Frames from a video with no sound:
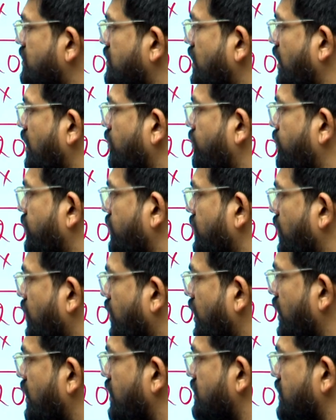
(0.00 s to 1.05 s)
self,
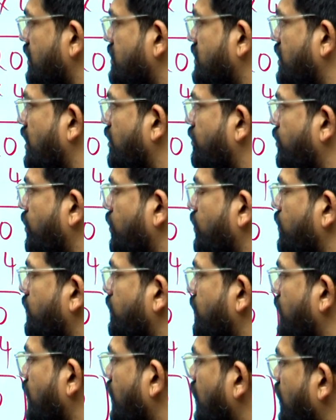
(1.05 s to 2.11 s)
okay, it is a self
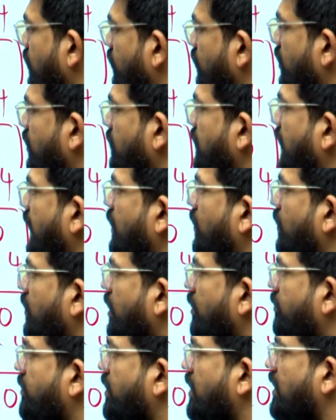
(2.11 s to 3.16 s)
loop we made,
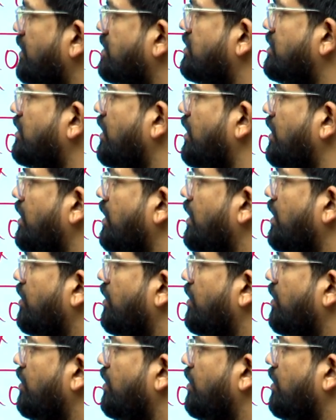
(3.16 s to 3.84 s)
okay, for X3.